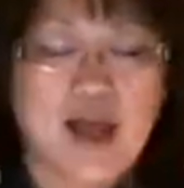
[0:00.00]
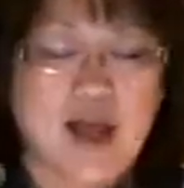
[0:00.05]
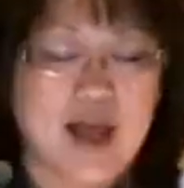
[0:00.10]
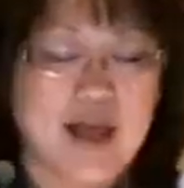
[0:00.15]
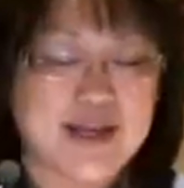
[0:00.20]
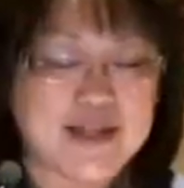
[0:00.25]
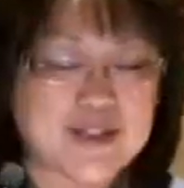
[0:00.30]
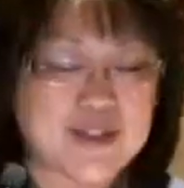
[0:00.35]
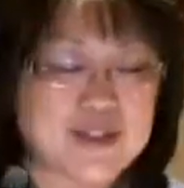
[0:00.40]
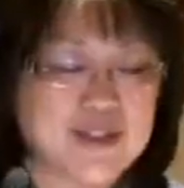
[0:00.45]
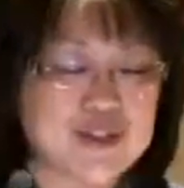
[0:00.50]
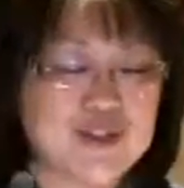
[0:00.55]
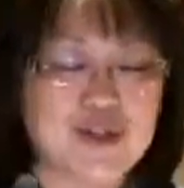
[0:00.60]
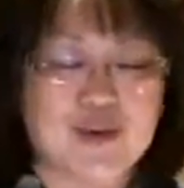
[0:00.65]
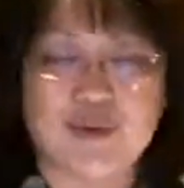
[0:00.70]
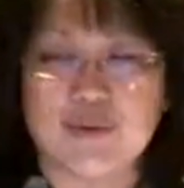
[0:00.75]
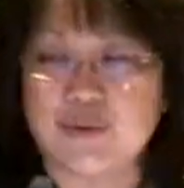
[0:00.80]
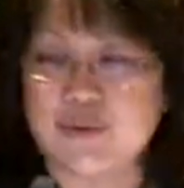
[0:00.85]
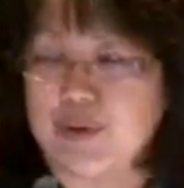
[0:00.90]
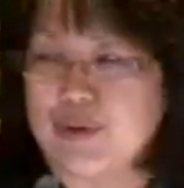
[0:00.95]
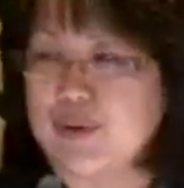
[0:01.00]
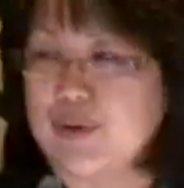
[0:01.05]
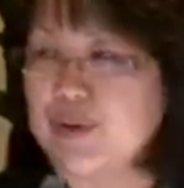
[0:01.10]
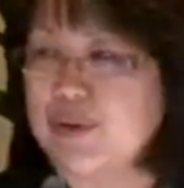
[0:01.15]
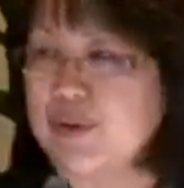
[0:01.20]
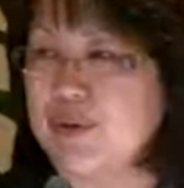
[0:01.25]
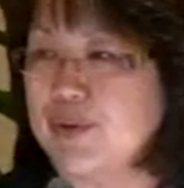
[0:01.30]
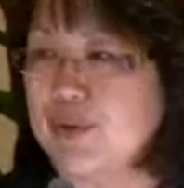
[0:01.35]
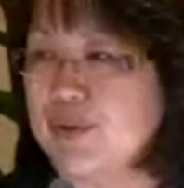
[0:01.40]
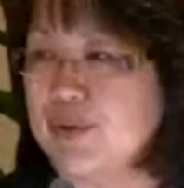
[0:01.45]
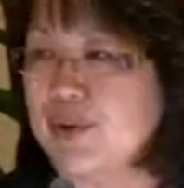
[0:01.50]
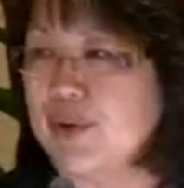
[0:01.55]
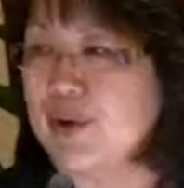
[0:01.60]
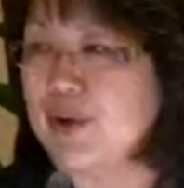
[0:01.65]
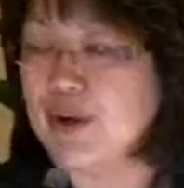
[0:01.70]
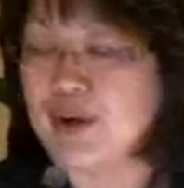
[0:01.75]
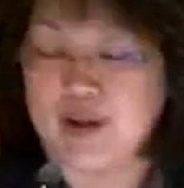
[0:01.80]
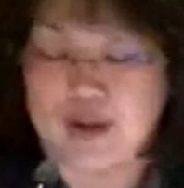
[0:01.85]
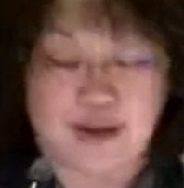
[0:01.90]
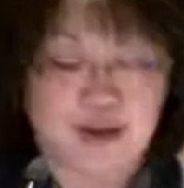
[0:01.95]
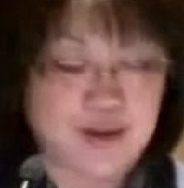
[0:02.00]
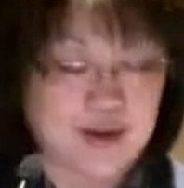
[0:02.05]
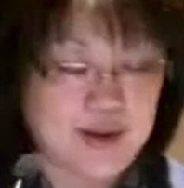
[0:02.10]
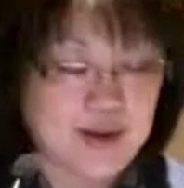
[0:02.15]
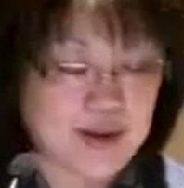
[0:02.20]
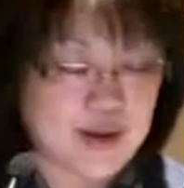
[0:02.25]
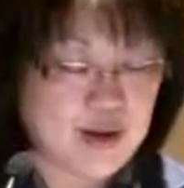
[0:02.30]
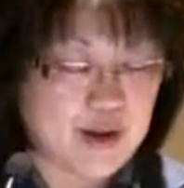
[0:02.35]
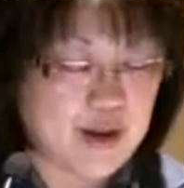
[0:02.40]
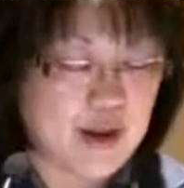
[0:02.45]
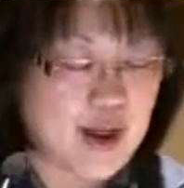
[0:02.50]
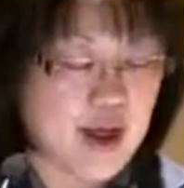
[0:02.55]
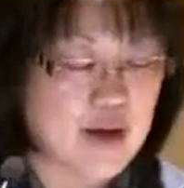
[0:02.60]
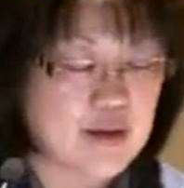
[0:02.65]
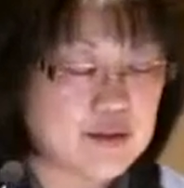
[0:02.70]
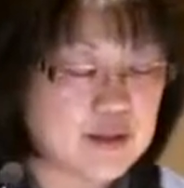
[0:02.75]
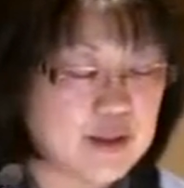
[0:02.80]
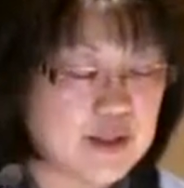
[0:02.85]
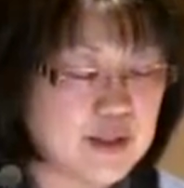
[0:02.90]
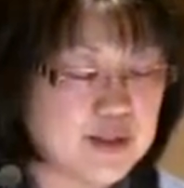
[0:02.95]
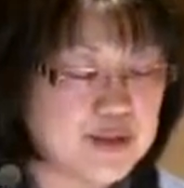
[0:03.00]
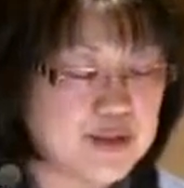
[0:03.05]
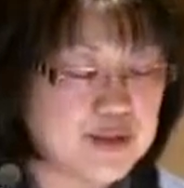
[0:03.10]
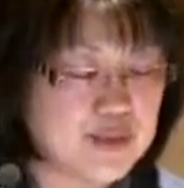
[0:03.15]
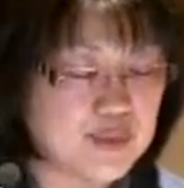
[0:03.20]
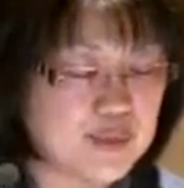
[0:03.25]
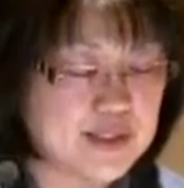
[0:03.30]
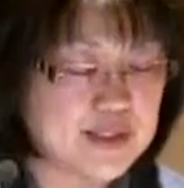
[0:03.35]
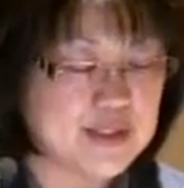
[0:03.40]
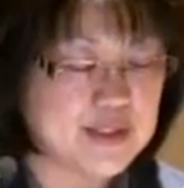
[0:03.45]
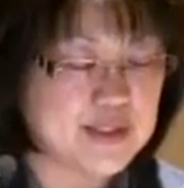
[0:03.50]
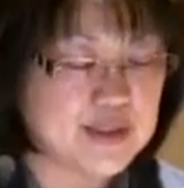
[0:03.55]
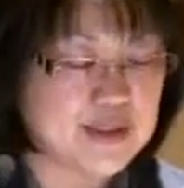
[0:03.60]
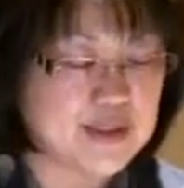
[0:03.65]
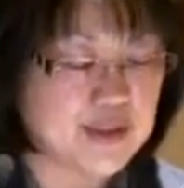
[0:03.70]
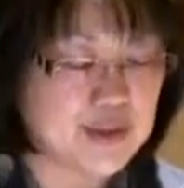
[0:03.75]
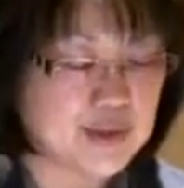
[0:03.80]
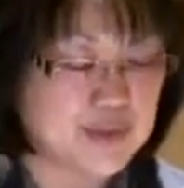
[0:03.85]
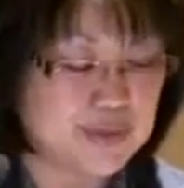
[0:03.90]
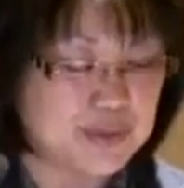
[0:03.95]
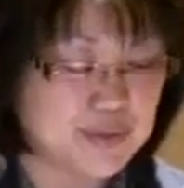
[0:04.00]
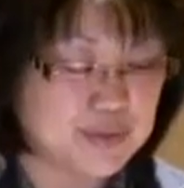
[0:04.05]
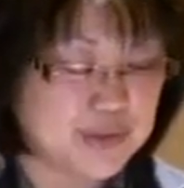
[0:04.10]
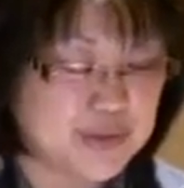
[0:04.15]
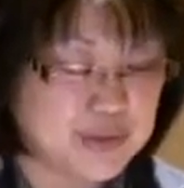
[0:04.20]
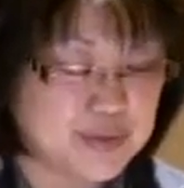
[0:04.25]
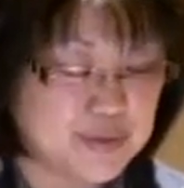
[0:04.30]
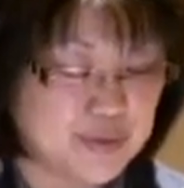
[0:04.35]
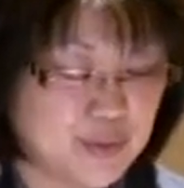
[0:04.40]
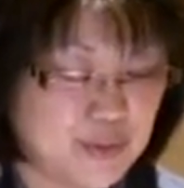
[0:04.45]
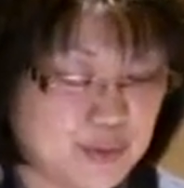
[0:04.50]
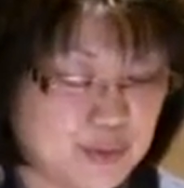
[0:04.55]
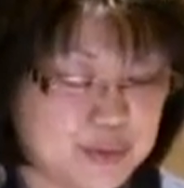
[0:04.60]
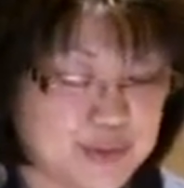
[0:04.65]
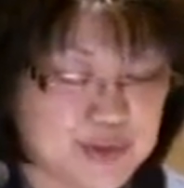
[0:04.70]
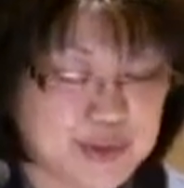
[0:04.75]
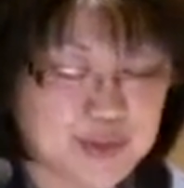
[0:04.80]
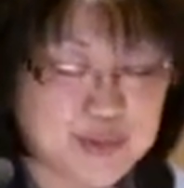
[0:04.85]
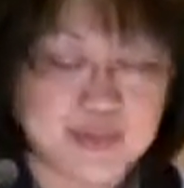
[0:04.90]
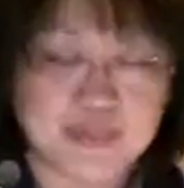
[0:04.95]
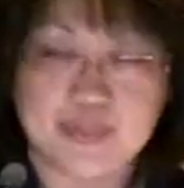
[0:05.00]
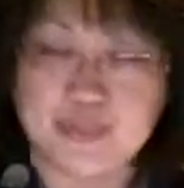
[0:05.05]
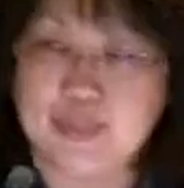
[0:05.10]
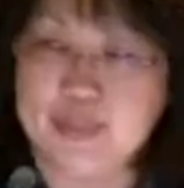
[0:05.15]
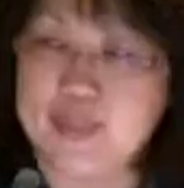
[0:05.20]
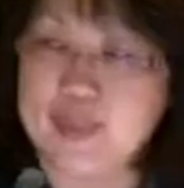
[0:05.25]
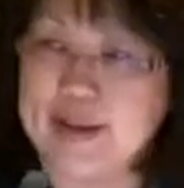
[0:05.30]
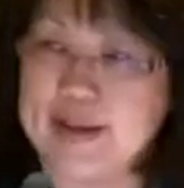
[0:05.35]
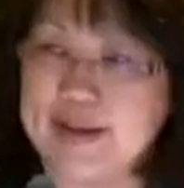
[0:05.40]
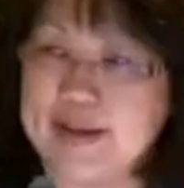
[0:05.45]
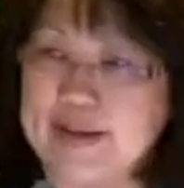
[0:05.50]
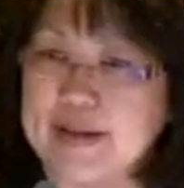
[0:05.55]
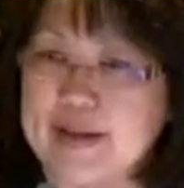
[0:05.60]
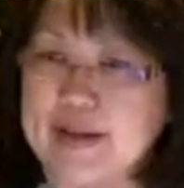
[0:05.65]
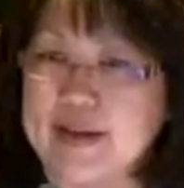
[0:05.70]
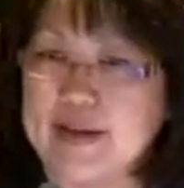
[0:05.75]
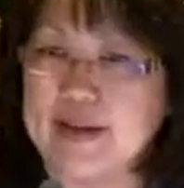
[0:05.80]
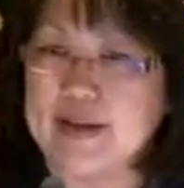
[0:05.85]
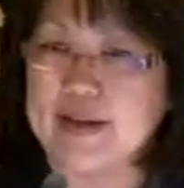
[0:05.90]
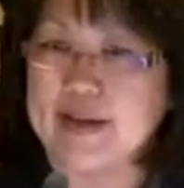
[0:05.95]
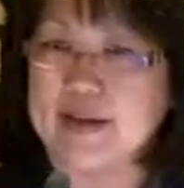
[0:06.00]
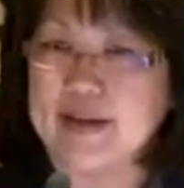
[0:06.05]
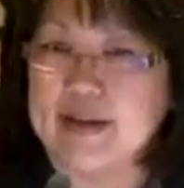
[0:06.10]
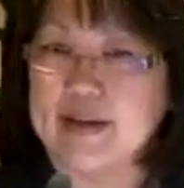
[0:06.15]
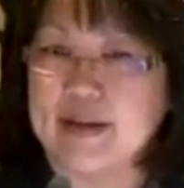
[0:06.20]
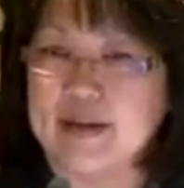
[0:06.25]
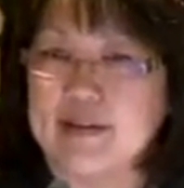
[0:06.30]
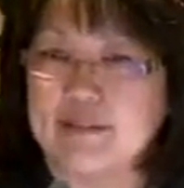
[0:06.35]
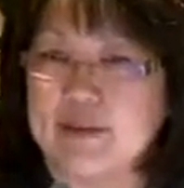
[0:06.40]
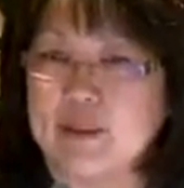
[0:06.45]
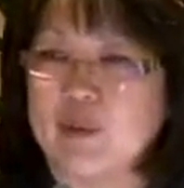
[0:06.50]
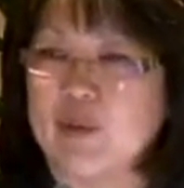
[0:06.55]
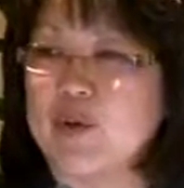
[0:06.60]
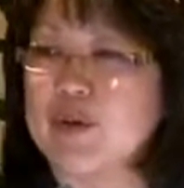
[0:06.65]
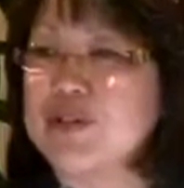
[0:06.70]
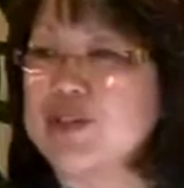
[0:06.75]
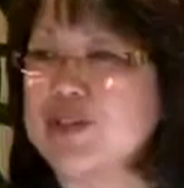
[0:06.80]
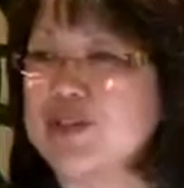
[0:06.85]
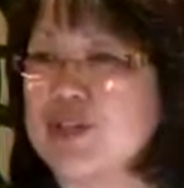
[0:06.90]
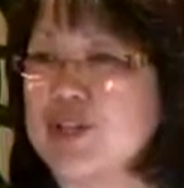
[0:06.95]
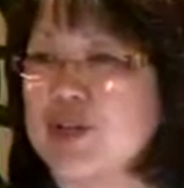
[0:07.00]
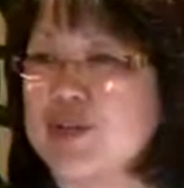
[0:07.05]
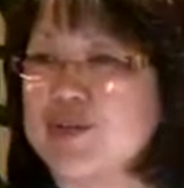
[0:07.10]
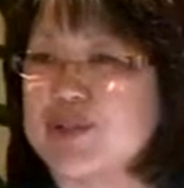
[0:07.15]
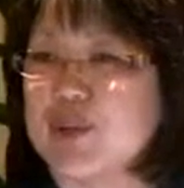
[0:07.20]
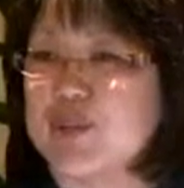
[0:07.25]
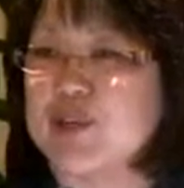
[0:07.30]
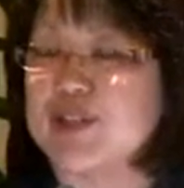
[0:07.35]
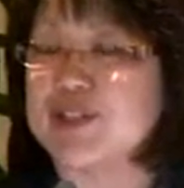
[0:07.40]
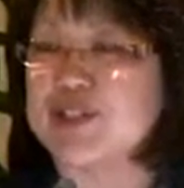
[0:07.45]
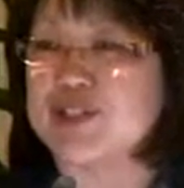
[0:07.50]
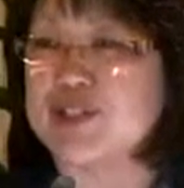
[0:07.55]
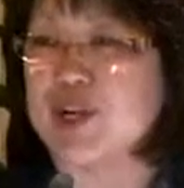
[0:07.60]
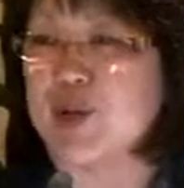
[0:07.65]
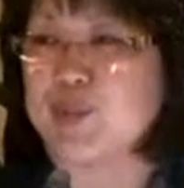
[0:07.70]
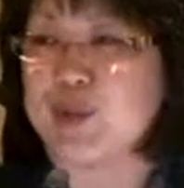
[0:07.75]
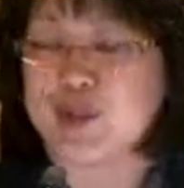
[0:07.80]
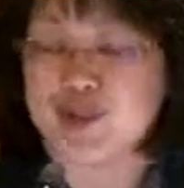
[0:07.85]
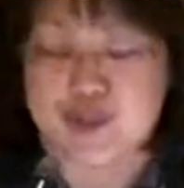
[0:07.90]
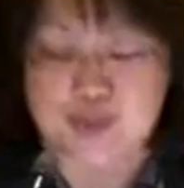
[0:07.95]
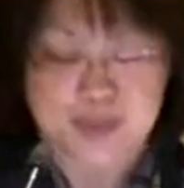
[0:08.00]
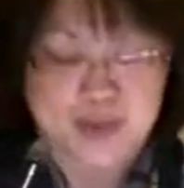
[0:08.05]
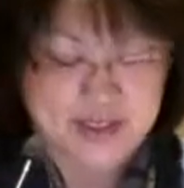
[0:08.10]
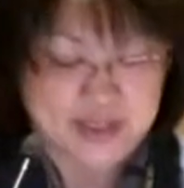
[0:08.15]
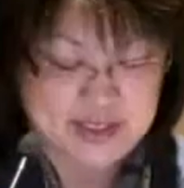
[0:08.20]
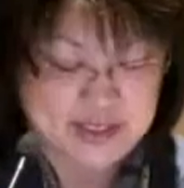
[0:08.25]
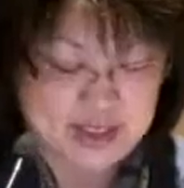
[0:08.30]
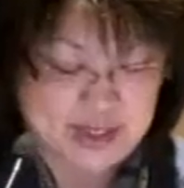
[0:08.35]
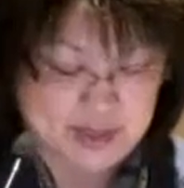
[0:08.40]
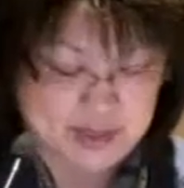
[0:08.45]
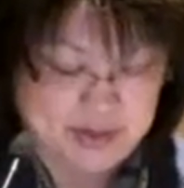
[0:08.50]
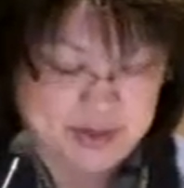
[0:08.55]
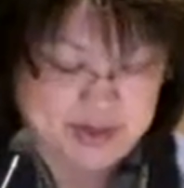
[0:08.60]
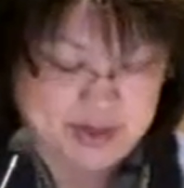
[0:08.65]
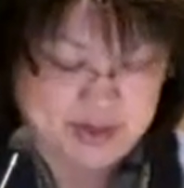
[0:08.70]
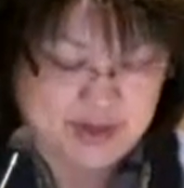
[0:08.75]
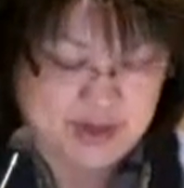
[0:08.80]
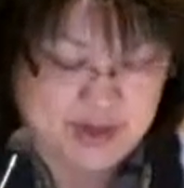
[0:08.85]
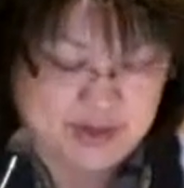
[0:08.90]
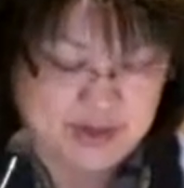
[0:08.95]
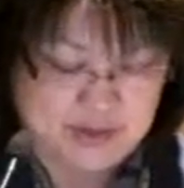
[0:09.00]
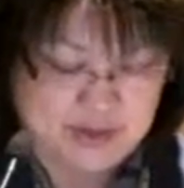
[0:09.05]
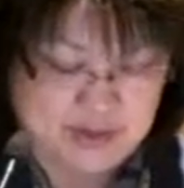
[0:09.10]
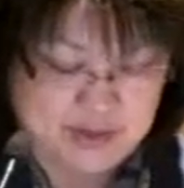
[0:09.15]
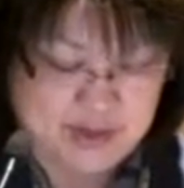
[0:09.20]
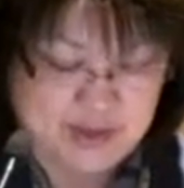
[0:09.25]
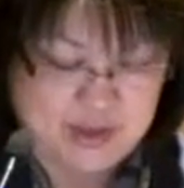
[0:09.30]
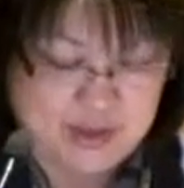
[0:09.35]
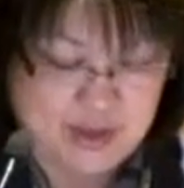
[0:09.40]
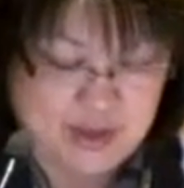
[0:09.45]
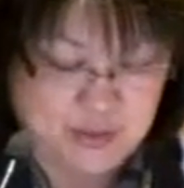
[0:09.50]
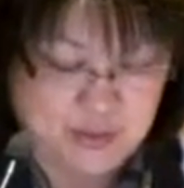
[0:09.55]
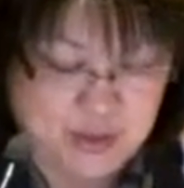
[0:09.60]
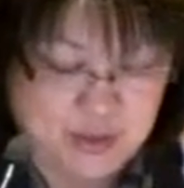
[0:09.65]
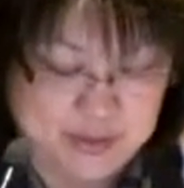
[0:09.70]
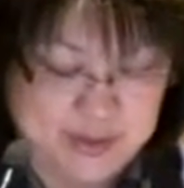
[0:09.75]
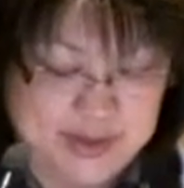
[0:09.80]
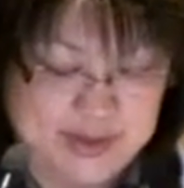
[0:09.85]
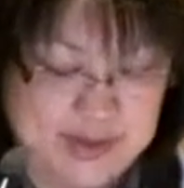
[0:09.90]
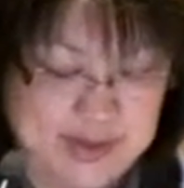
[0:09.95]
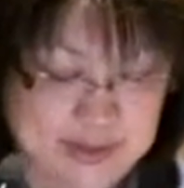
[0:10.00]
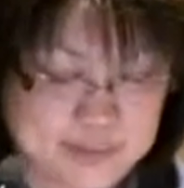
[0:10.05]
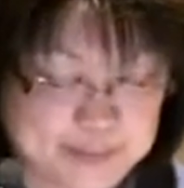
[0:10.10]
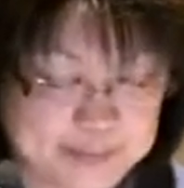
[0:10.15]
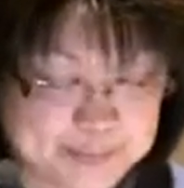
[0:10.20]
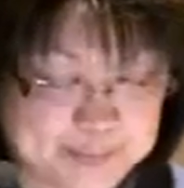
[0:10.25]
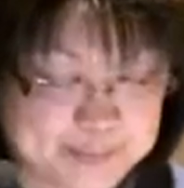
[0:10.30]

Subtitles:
I don't know how close we need to go through these forms, but if I'm going too slow, someone just tell me to speed it up. I don't think I will be, though.